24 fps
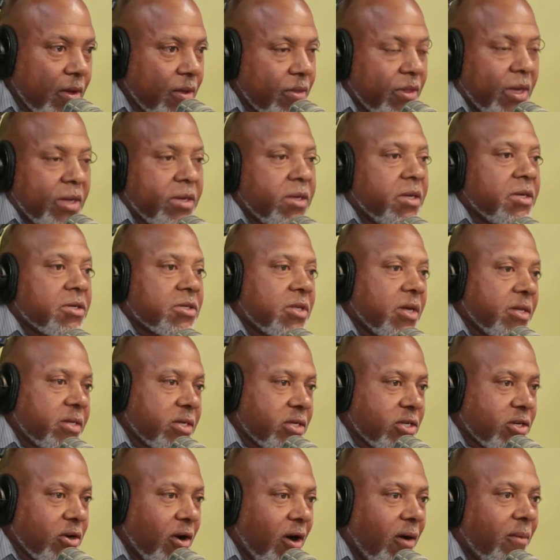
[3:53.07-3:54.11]
then he has done
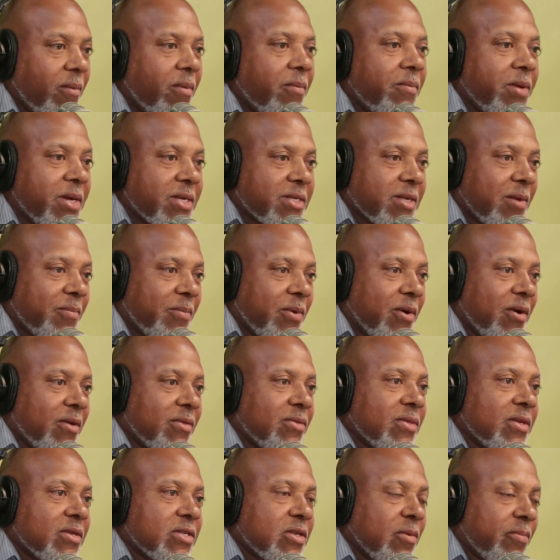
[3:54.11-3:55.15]
his job based
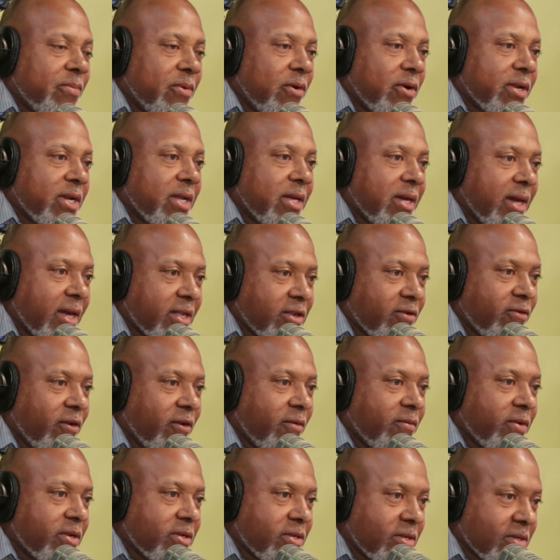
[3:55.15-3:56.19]
upon the support he gets
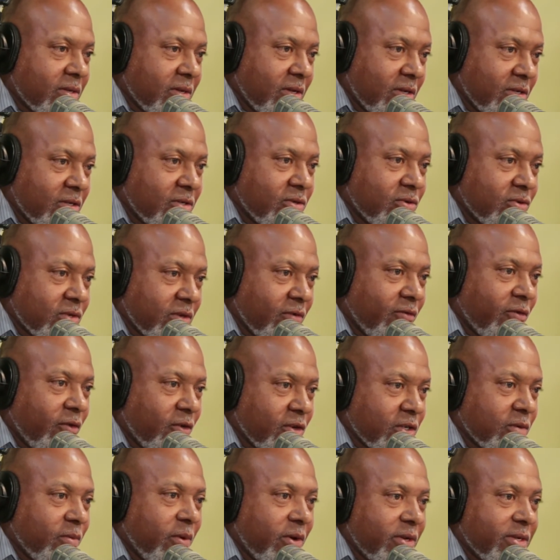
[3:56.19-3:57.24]
from his use of
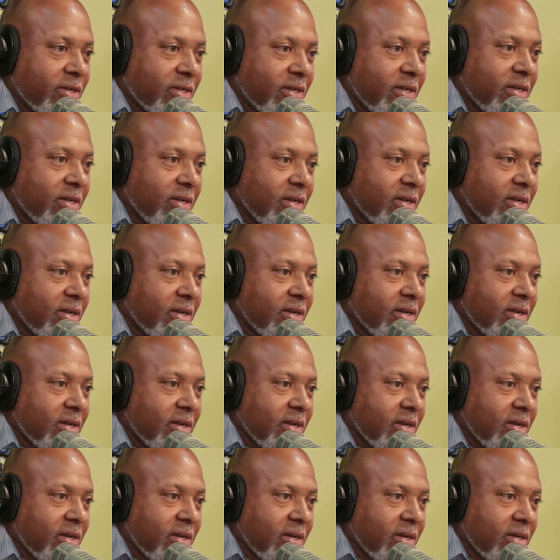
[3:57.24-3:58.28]
force policy.
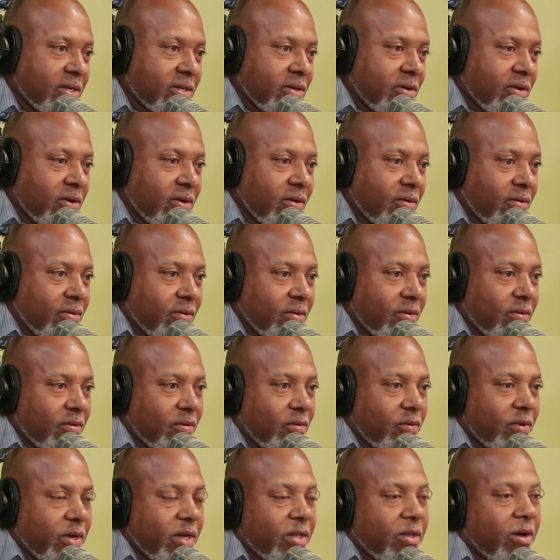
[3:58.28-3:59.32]
So
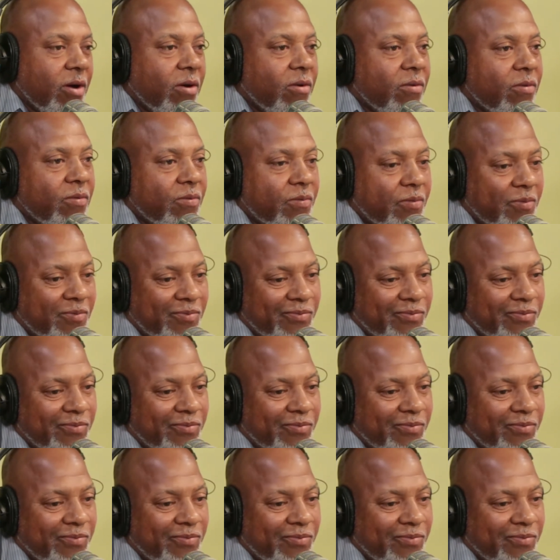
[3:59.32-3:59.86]
we're now